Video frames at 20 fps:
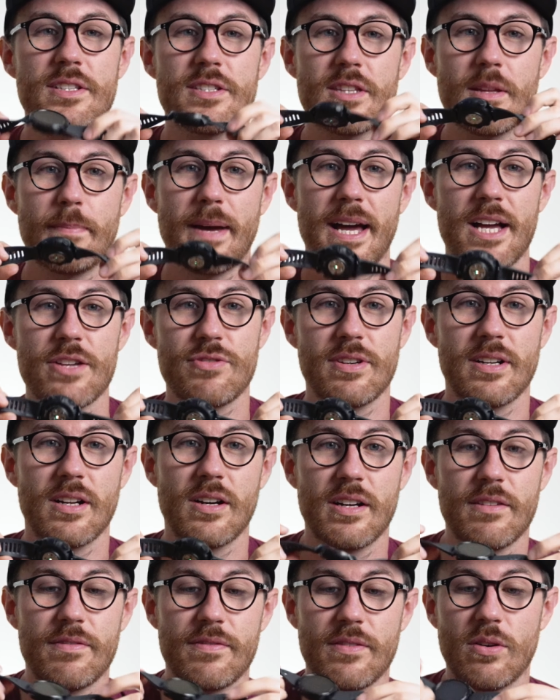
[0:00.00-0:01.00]
to the battery
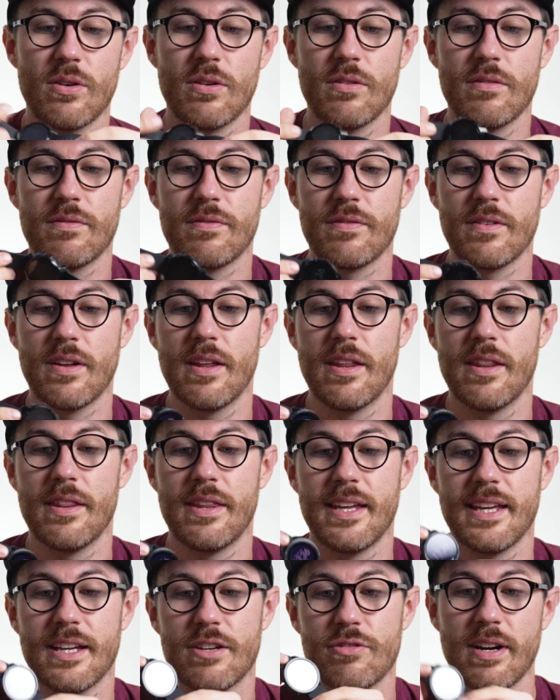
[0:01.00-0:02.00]
life of
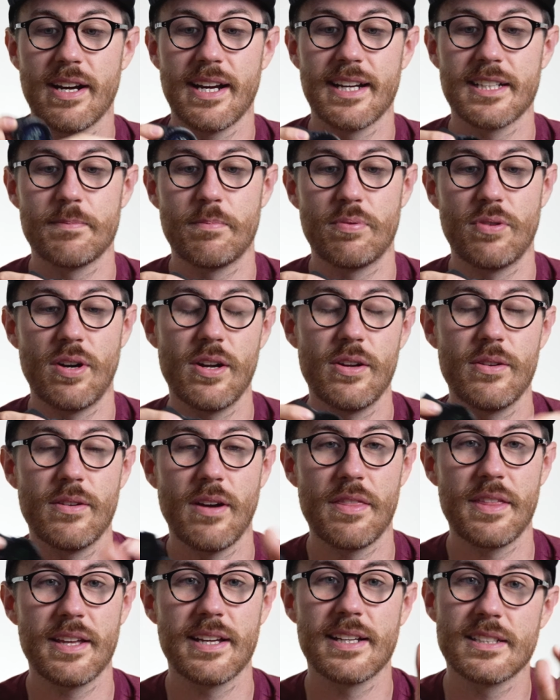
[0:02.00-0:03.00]
the Grit X Pro,
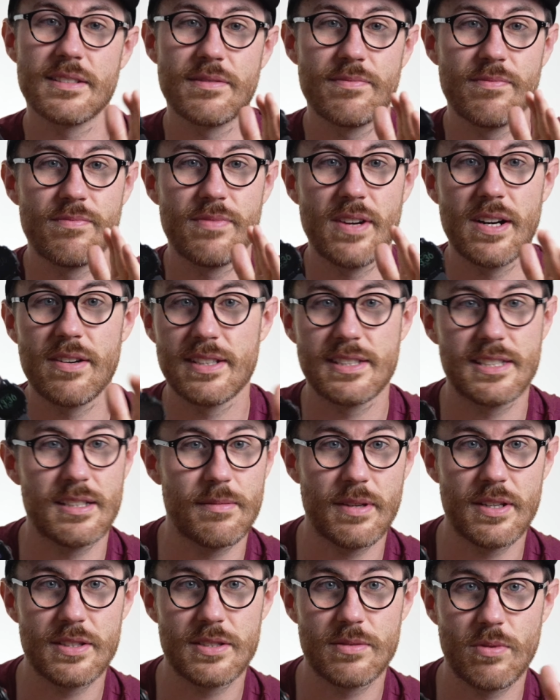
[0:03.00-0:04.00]
I think it's very
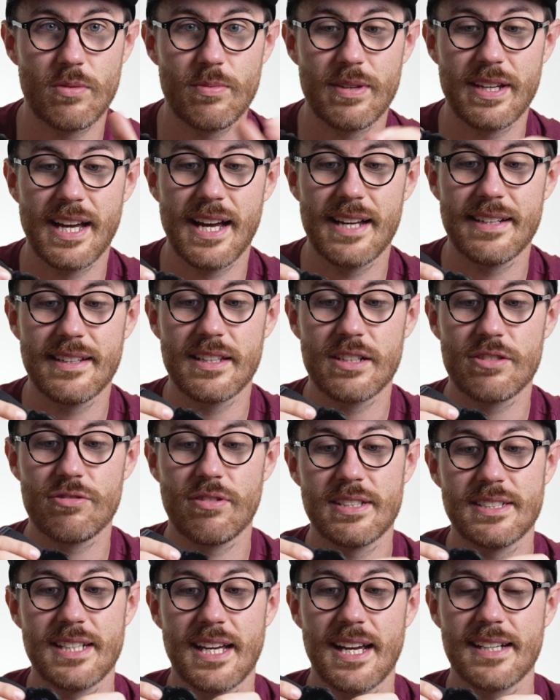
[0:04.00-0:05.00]
similar to what we had in the
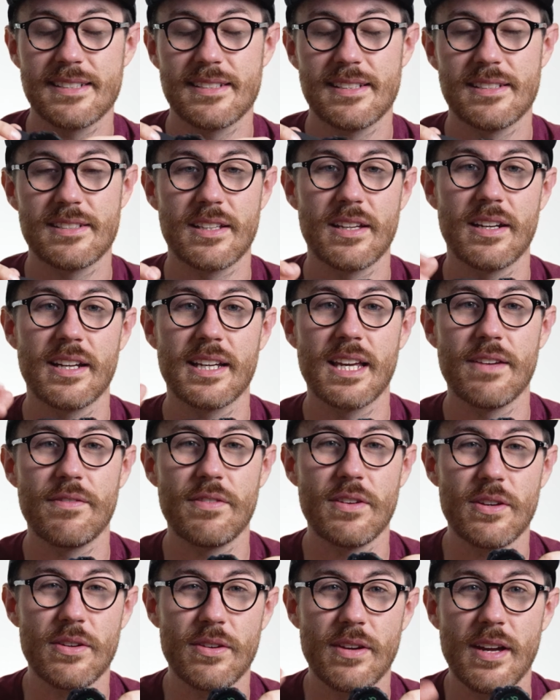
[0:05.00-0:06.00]
Grit X. It's going to give
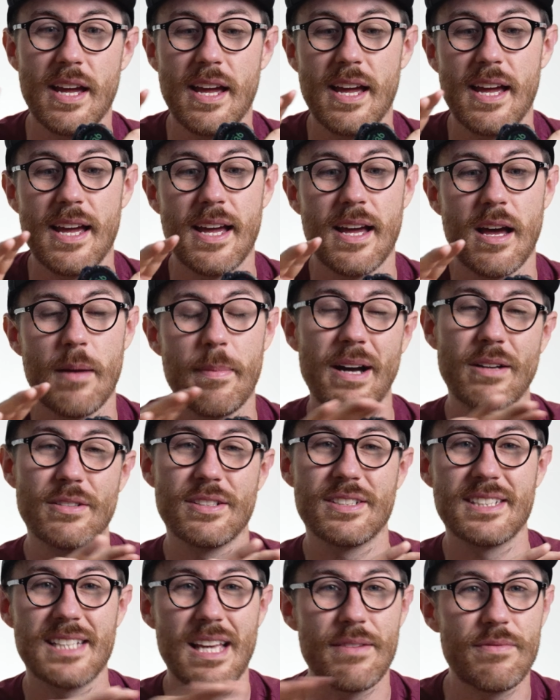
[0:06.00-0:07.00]
you about
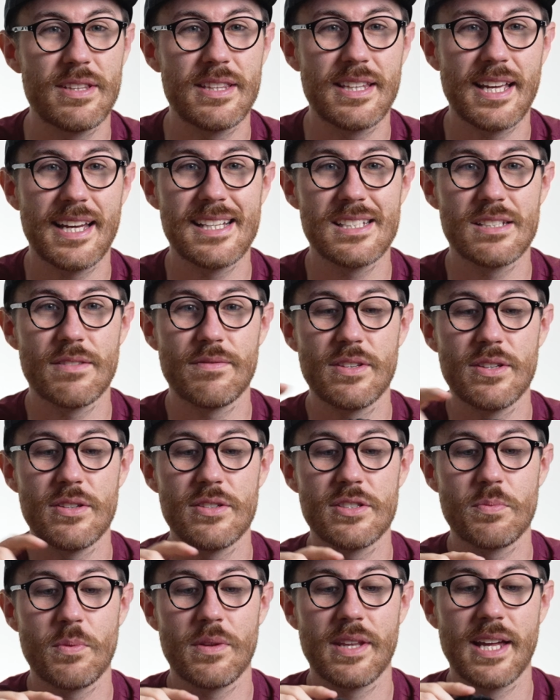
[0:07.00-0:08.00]
7 days of
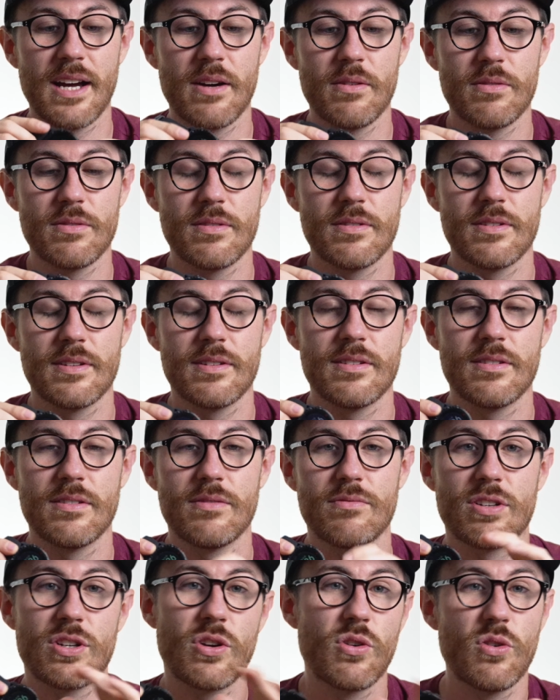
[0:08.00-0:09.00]
use without
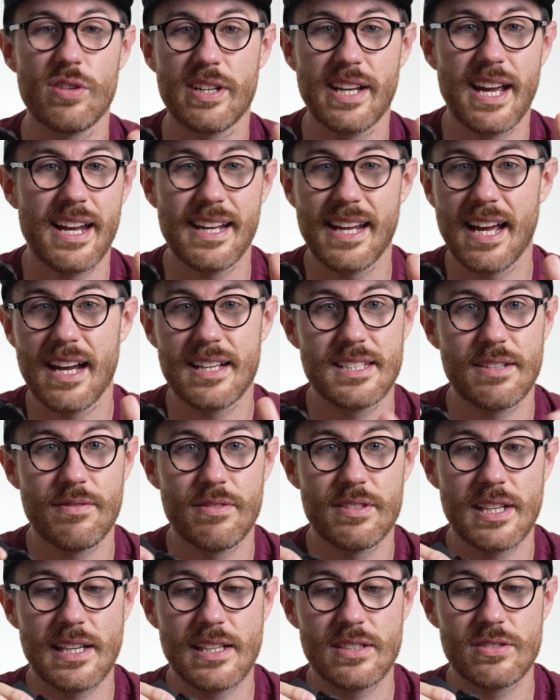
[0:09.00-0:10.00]
recording any
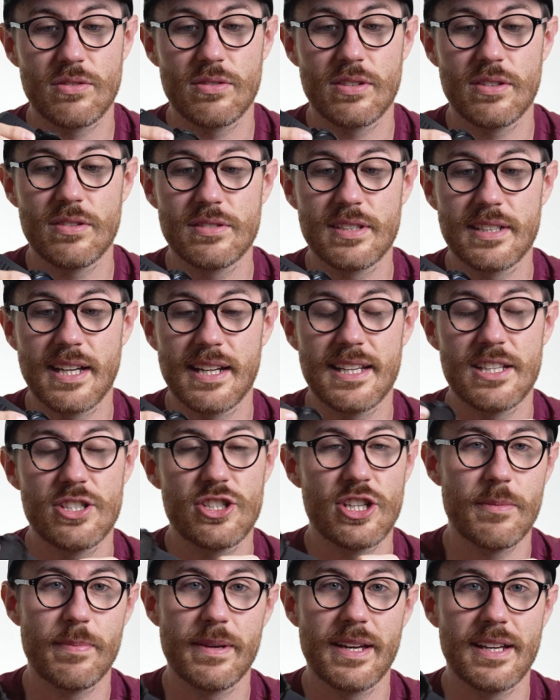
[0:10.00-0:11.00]
activities or using any
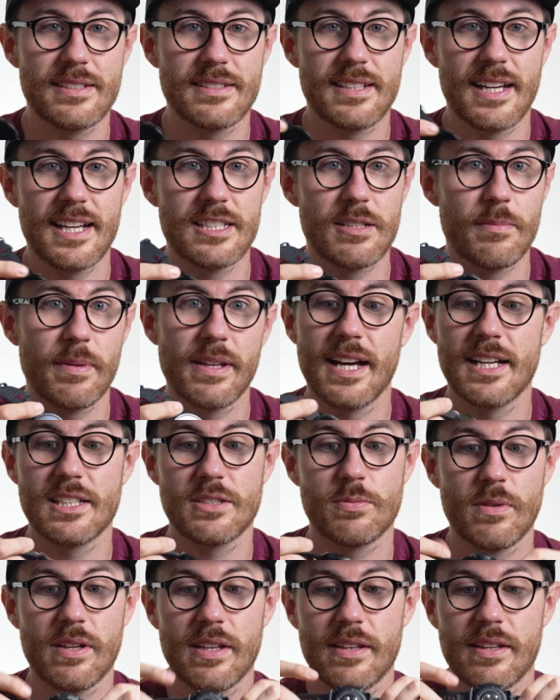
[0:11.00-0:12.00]
GPS data, but
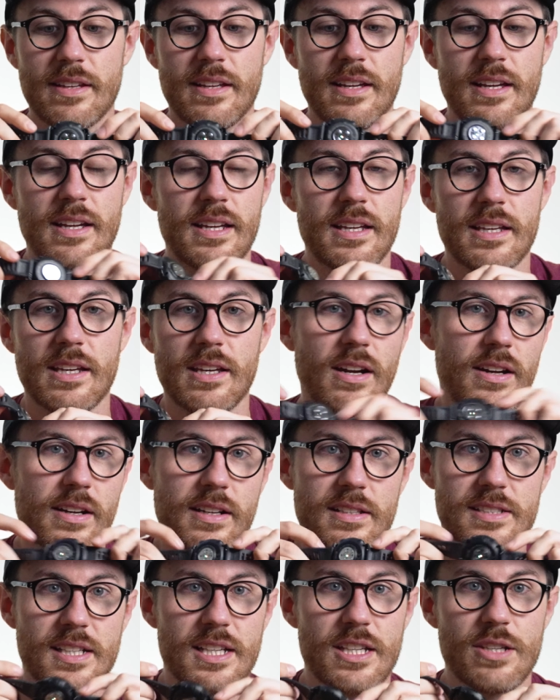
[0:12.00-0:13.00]
that's with, you know,
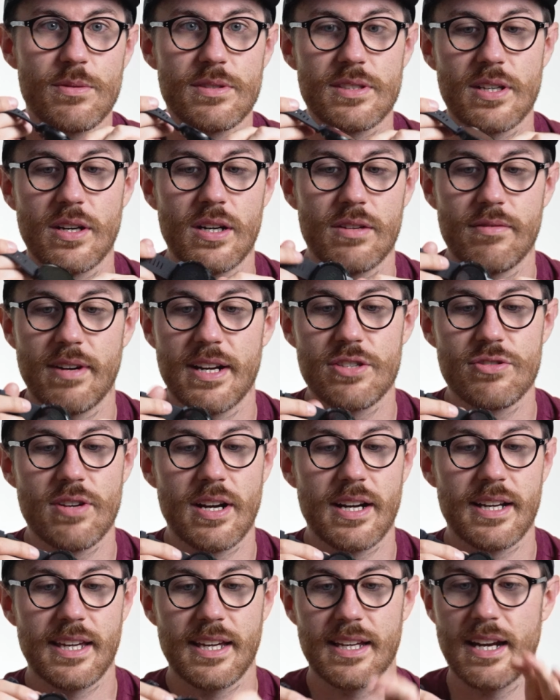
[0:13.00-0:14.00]
continuous heart rate
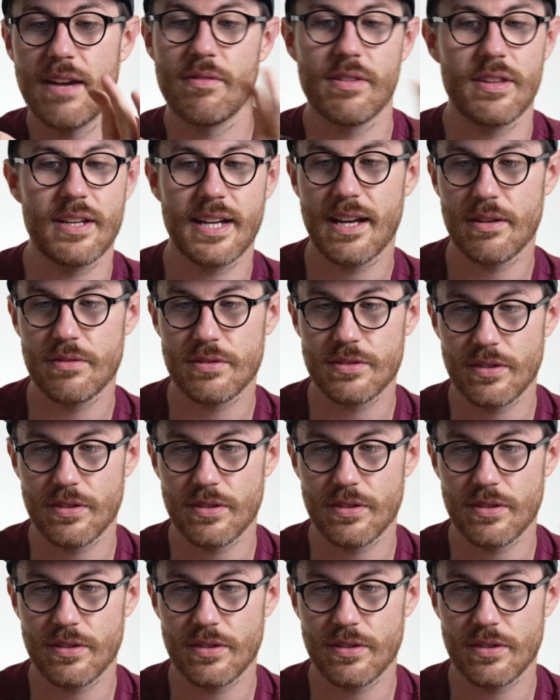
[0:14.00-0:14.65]
tracking and everything else